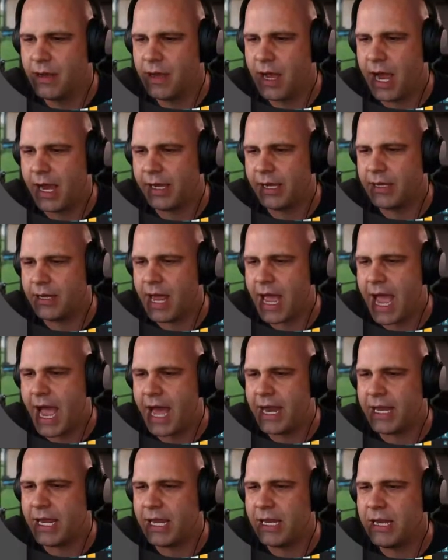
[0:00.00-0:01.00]
I could
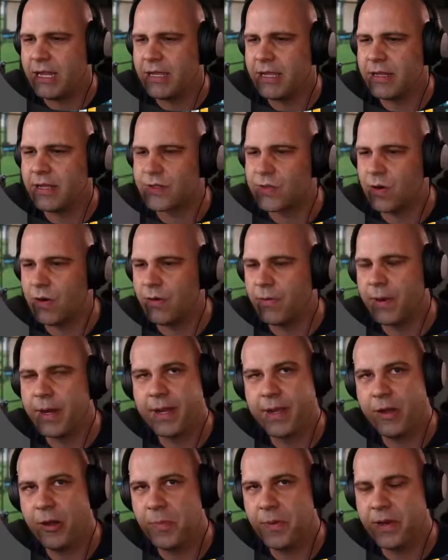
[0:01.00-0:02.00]
add anything that's
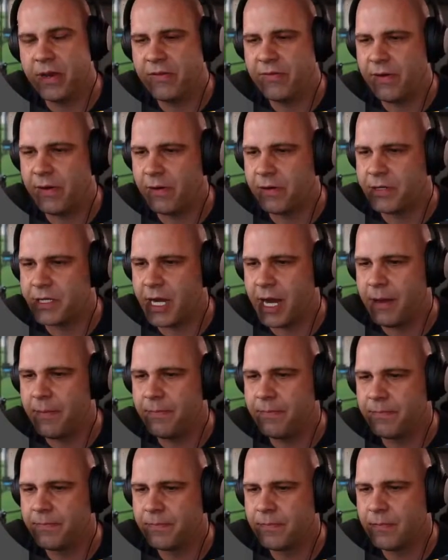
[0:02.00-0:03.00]
already open in Photoshop,
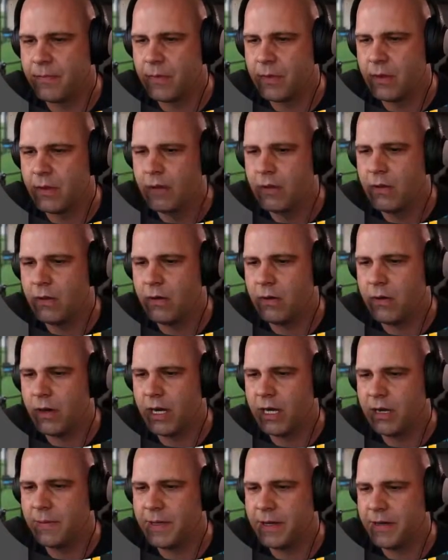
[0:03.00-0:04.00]
or I
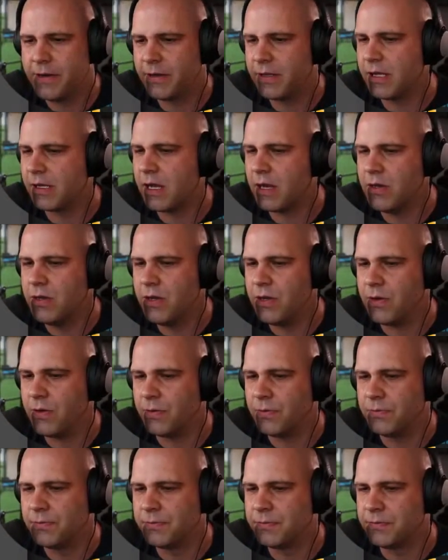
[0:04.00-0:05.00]
can come down here and click on new.